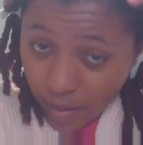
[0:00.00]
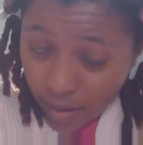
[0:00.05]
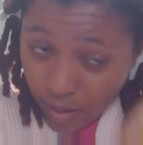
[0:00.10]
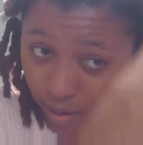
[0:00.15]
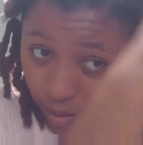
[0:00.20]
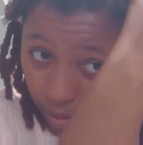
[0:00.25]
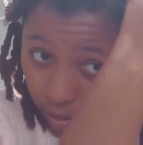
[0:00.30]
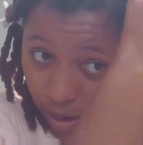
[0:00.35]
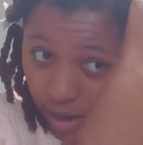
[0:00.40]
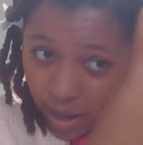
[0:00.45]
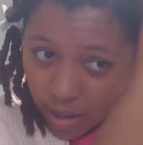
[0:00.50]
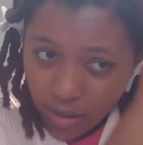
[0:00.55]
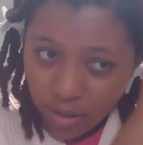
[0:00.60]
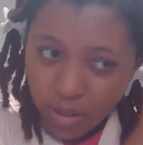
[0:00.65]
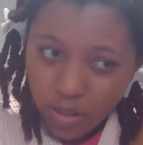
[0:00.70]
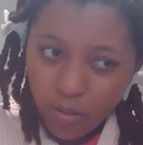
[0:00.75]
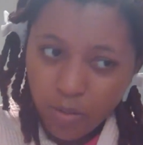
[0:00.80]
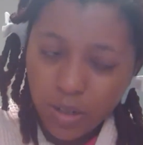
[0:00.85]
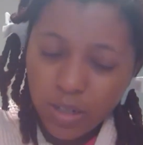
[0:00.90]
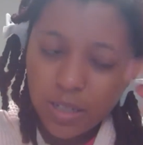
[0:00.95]
Oh, I
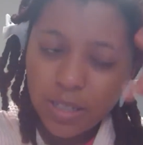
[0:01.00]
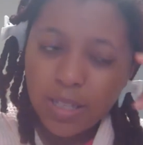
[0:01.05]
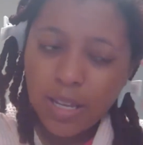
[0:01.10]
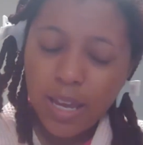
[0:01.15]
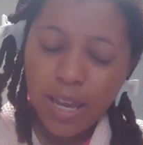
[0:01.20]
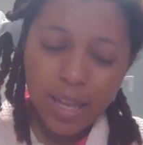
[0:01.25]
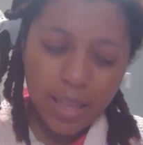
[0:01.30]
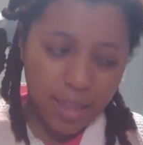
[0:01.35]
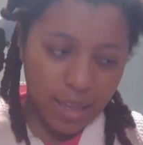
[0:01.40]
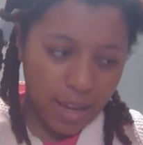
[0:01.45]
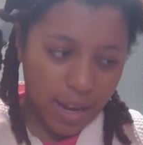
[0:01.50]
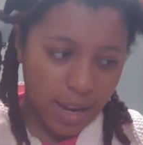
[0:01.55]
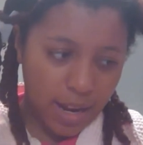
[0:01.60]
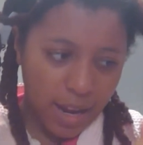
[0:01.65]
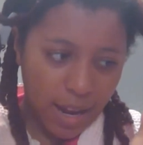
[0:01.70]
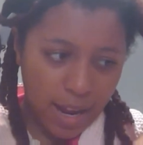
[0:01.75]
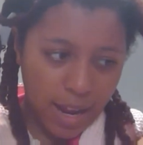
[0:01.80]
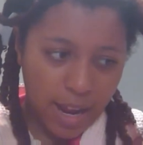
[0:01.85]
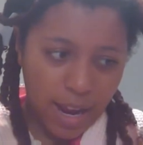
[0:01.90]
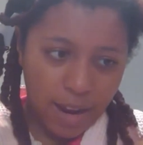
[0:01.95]
also want to say that
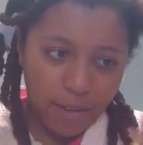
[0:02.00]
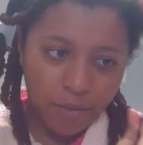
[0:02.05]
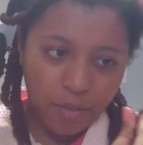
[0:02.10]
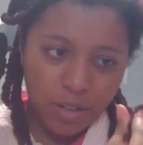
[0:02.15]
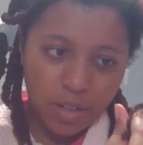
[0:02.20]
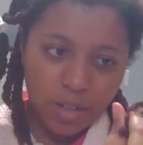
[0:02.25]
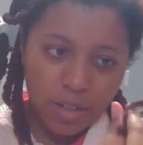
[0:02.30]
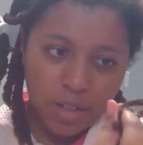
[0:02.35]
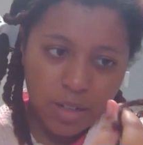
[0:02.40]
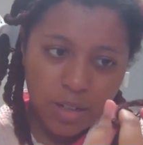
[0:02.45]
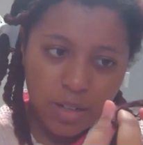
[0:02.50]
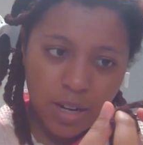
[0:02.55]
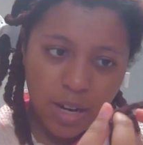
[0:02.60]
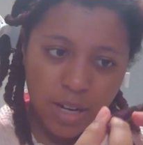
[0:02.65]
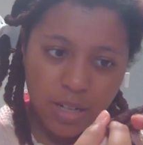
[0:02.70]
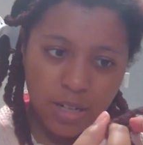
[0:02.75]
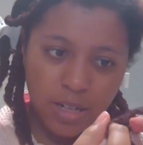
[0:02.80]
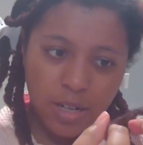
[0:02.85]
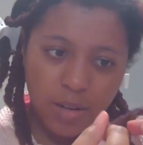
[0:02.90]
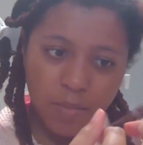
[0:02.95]
I haven't
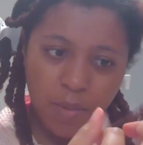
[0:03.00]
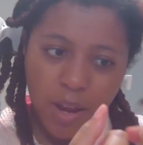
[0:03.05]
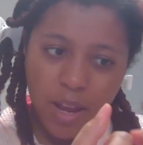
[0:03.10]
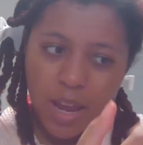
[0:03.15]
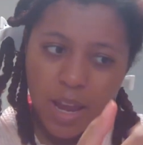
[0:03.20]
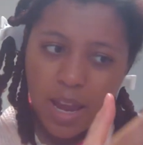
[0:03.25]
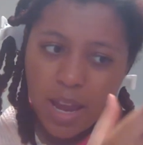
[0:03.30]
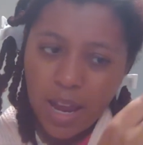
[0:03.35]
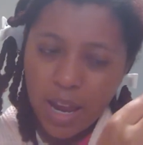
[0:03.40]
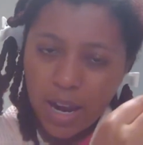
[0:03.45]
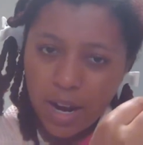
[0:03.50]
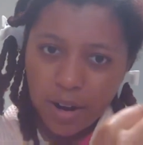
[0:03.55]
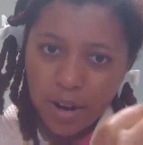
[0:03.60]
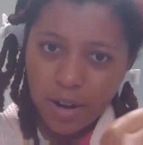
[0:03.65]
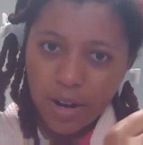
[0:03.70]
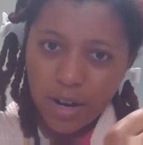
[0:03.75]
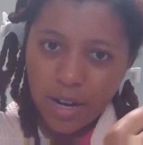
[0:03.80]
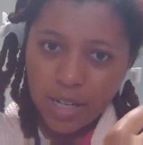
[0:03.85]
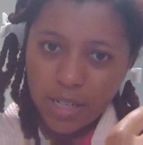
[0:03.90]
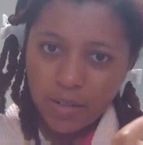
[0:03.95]
touched my
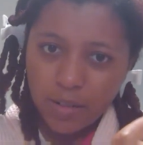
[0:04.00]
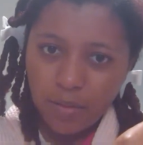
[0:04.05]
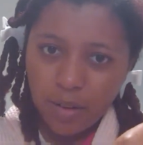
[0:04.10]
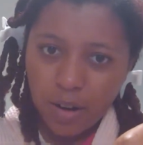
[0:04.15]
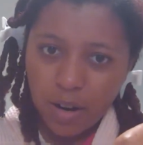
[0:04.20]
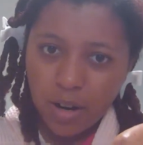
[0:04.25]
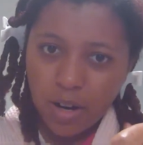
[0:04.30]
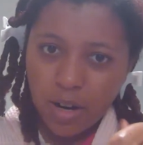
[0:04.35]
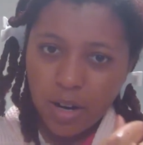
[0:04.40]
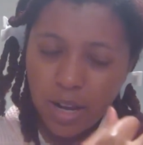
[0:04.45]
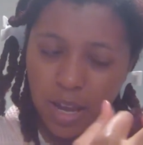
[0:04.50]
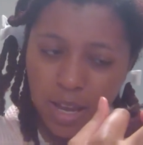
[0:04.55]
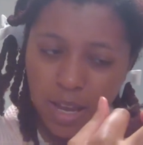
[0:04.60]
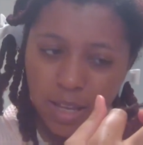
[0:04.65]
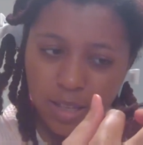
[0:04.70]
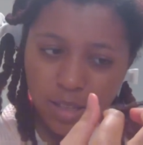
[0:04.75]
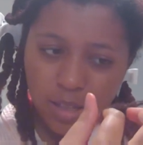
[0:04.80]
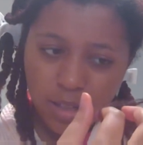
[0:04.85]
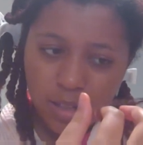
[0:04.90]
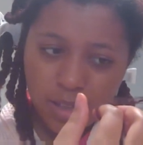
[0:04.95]
hair as far
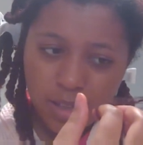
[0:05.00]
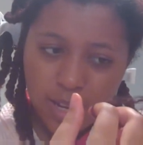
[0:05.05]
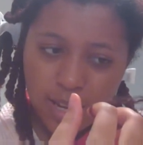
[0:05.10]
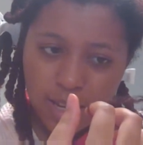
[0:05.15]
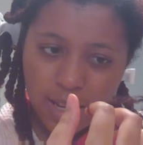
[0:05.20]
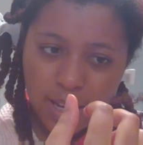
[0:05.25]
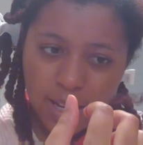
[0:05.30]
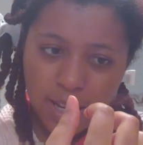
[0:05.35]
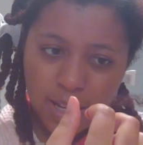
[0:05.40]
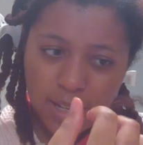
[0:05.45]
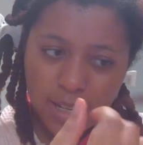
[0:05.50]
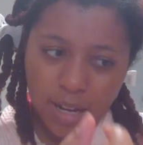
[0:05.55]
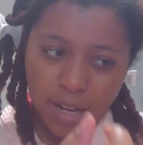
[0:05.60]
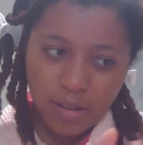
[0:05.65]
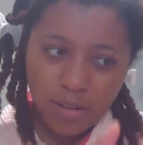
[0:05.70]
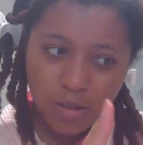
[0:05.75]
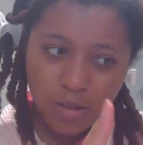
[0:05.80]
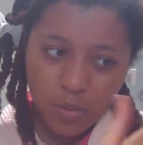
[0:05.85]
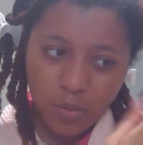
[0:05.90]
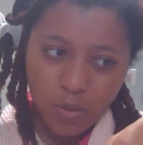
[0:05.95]
as taking it
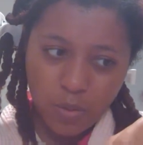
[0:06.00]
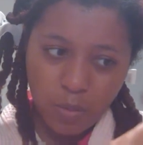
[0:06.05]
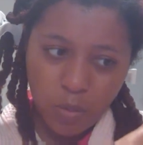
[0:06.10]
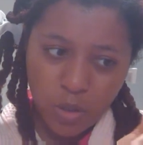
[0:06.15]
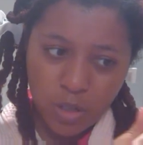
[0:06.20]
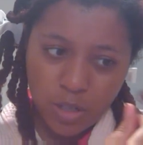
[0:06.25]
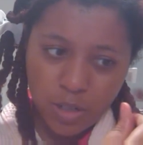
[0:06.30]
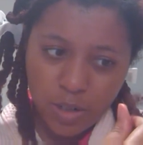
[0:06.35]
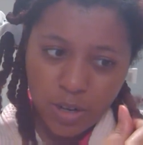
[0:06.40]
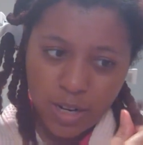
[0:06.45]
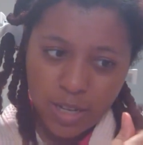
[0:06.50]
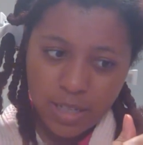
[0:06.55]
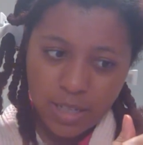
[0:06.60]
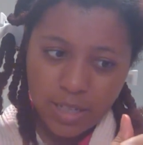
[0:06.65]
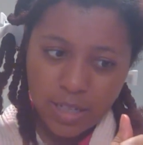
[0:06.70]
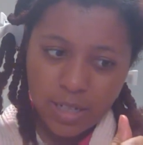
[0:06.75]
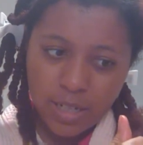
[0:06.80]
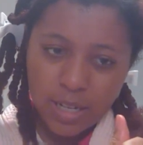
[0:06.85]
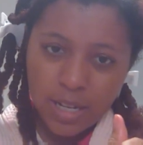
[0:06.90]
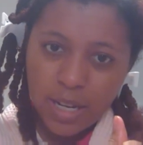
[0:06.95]
down to re-moisturize
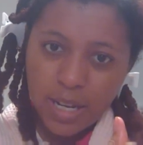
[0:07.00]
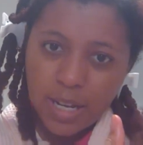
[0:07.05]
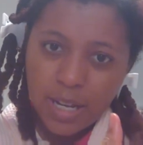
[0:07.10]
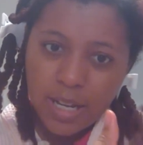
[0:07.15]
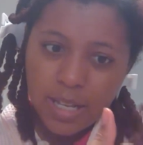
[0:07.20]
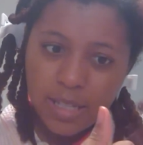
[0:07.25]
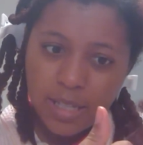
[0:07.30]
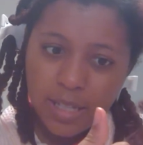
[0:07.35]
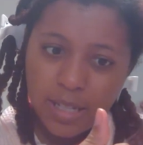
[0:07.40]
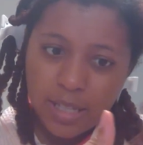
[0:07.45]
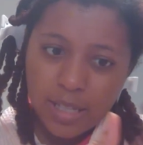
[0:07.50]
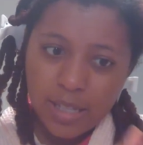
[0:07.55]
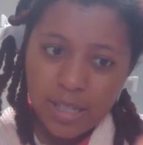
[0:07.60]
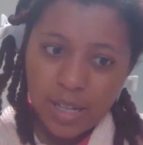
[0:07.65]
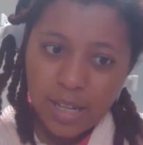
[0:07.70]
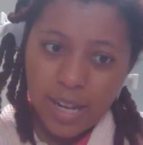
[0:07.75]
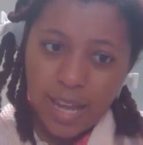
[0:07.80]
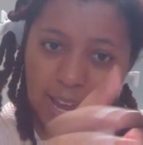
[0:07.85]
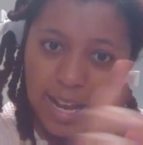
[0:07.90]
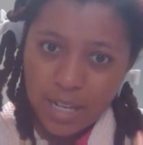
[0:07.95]
it since the
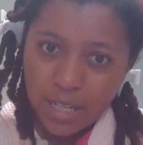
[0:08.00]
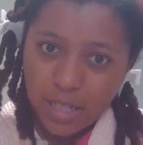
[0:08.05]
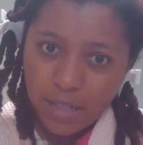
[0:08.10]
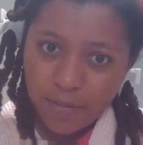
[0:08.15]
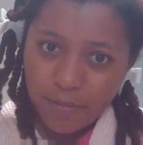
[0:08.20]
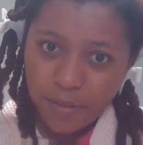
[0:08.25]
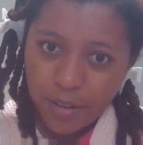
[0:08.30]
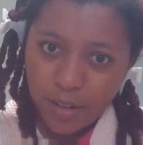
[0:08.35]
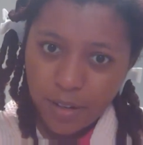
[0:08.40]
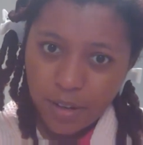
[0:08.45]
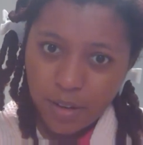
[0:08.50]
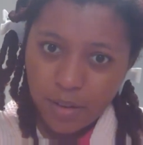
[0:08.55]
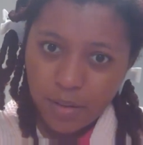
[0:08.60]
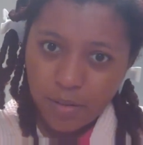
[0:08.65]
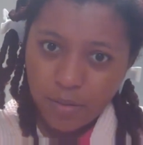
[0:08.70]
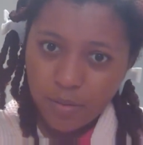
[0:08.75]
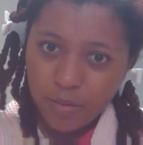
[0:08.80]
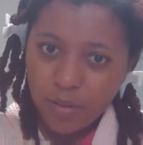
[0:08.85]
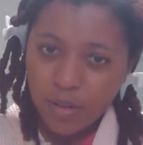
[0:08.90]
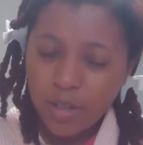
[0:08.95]
last video.
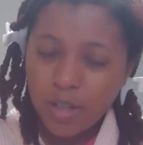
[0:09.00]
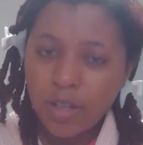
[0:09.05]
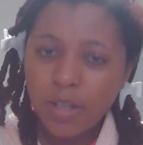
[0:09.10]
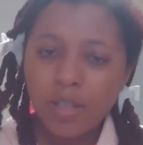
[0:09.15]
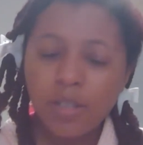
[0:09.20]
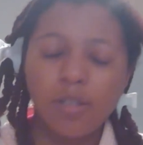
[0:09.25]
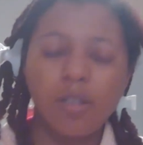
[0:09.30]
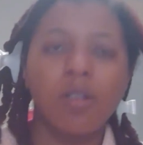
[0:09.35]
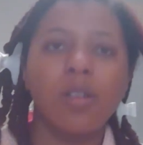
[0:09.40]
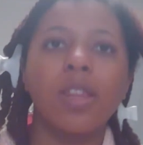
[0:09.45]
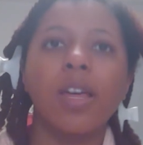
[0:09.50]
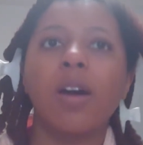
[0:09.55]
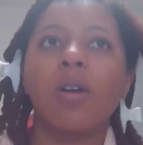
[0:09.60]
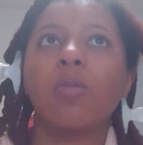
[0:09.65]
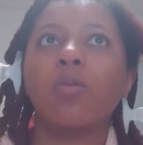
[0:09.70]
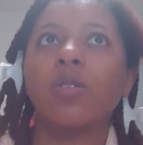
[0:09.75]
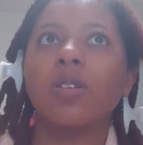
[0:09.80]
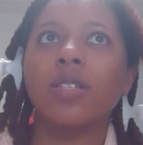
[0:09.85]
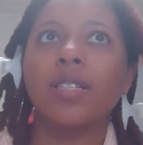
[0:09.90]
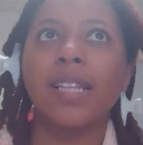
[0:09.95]
So that
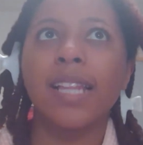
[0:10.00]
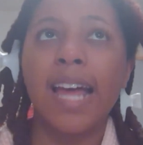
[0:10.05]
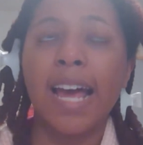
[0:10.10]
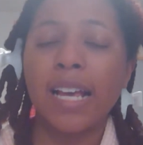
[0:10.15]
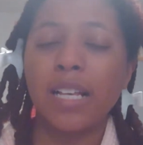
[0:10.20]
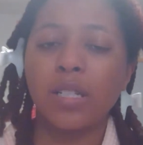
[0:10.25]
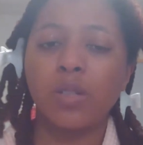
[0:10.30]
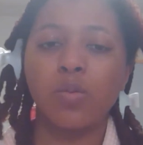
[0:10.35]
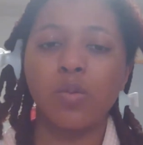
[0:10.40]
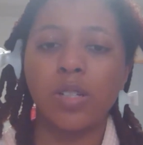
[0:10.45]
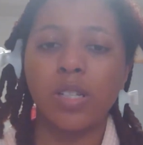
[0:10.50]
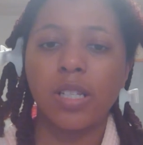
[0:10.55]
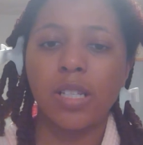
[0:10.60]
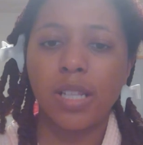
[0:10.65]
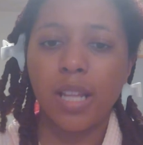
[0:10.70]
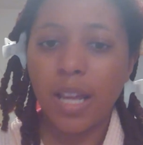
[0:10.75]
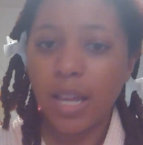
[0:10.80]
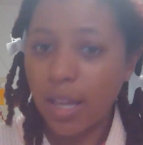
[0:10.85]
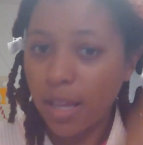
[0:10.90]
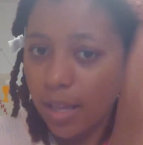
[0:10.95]
was last
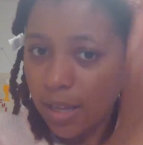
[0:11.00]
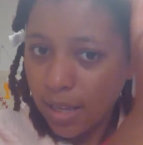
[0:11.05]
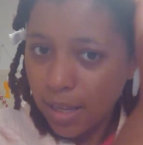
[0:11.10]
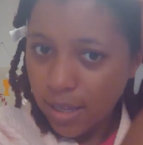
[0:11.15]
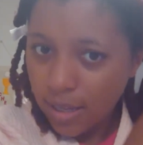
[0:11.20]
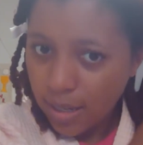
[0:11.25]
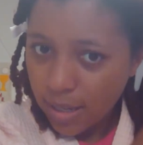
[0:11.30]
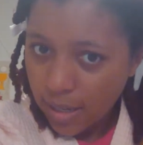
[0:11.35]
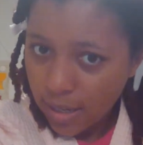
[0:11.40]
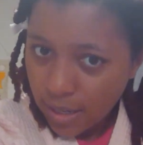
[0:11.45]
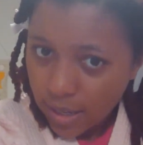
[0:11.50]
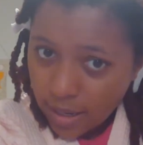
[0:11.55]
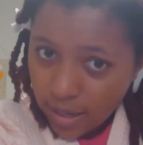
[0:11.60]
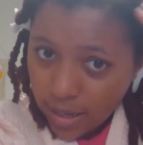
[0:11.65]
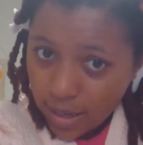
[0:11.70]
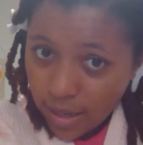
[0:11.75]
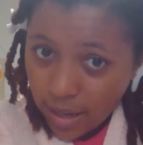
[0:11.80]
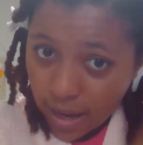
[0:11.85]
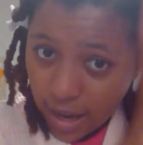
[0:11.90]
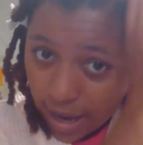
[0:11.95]
Wednesday.
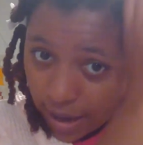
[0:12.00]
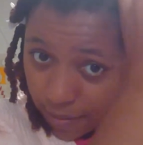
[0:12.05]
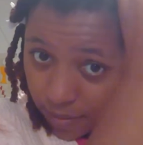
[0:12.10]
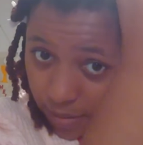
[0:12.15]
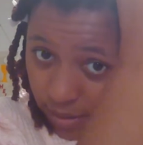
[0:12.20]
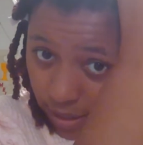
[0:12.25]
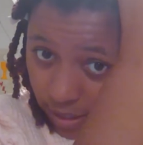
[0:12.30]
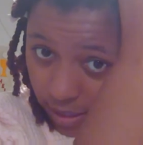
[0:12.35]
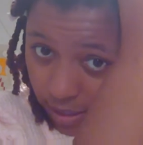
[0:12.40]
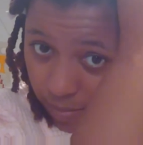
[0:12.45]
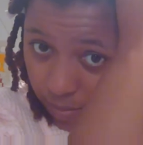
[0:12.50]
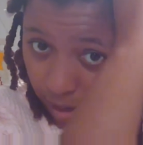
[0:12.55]
I haven't touched